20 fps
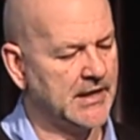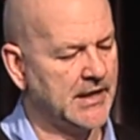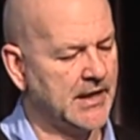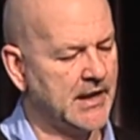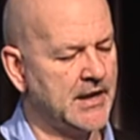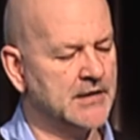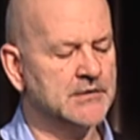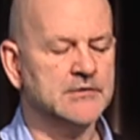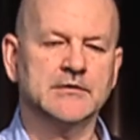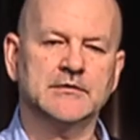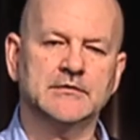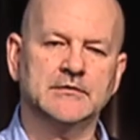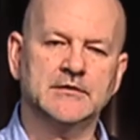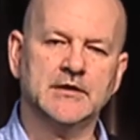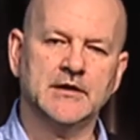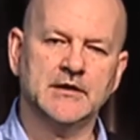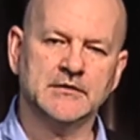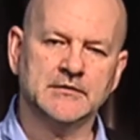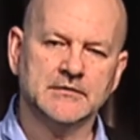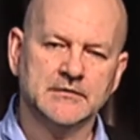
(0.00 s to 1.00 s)
and
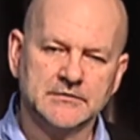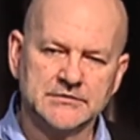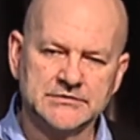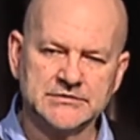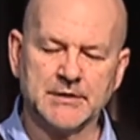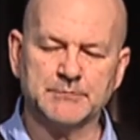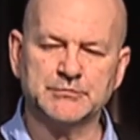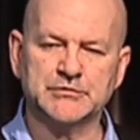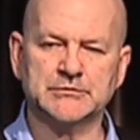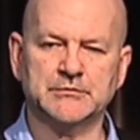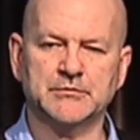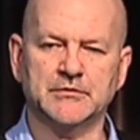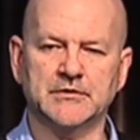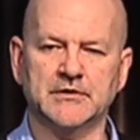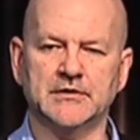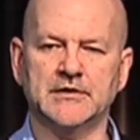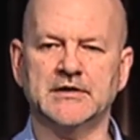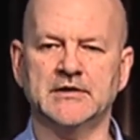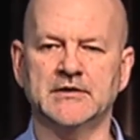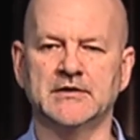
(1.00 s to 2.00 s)
then
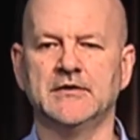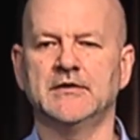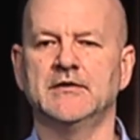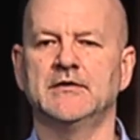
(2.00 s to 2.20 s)
subsequently